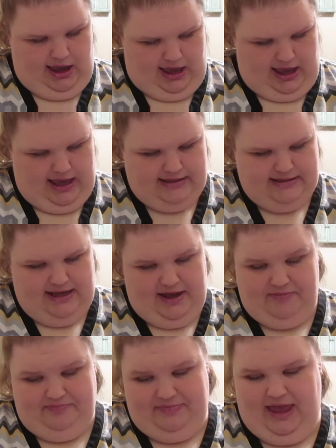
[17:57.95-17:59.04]

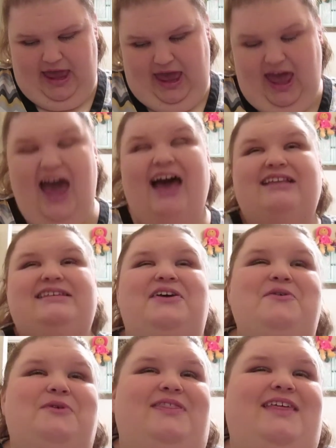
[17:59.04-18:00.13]
And I'll tell
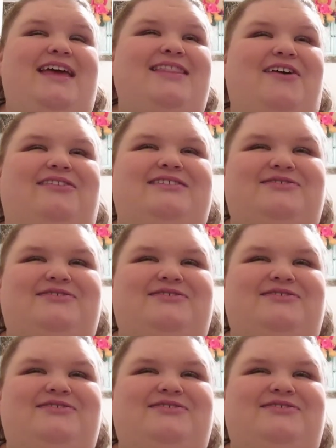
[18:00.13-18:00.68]
you one thing that was